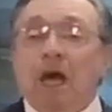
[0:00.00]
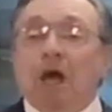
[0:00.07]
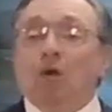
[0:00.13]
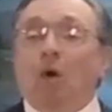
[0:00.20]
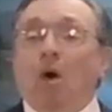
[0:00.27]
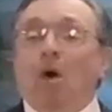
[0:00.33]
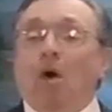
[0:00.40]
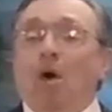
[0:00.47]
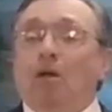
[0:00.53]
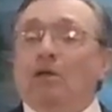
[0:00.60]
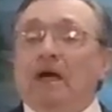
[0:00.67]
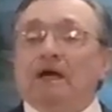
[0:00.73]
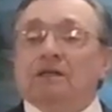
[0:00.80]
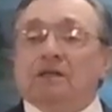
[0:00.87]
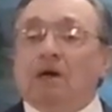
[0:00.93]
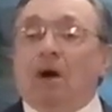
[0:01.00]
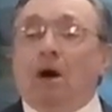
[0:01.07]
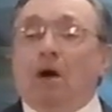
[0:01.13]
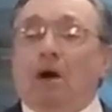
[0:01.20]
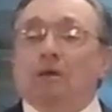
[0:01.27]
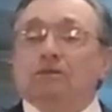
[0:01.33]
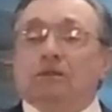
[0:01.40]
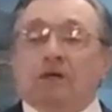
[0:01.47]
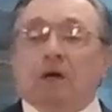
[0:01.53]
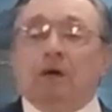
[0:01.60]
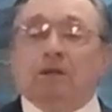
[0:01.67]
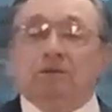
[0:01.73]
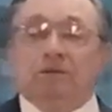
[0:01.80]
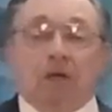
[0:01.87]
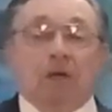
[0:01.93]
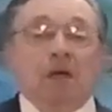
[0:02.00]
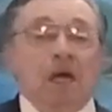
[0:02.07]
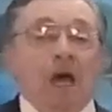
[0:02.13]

And all that God could